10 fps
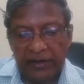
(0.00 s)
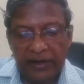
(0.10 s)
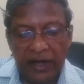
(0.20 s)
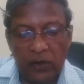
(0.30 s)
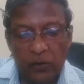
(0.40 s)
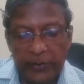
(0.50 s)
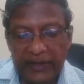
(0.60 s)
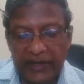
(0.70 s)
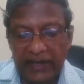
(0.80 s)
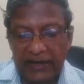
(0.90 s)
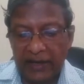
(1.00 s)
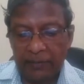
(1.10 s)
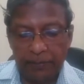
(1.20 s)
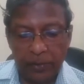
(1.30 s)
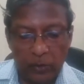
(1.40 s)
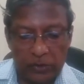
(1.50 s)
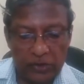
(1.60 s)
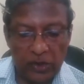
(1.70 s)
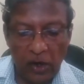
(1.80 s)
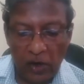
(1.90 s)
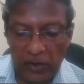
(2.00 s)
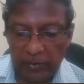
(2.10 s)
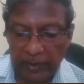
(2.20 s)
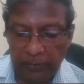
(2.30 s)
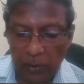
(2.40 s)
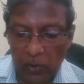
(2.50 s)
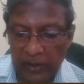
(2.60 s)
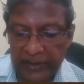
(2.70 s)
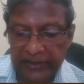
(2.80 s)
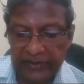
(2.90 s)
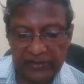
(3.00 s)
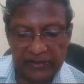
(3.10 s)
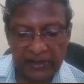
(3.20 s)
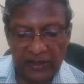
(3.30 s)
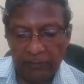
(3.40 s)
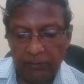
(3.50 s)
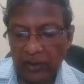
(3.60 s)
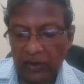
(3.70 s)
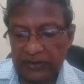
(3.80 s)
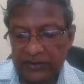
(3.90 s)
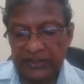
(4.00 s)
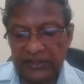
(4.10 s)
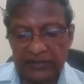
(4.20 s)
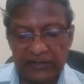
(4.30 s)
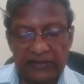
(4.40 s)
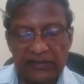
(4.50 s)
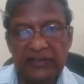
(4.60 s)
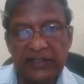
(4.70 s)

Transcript: Now we can approach God with boldness because Jesus is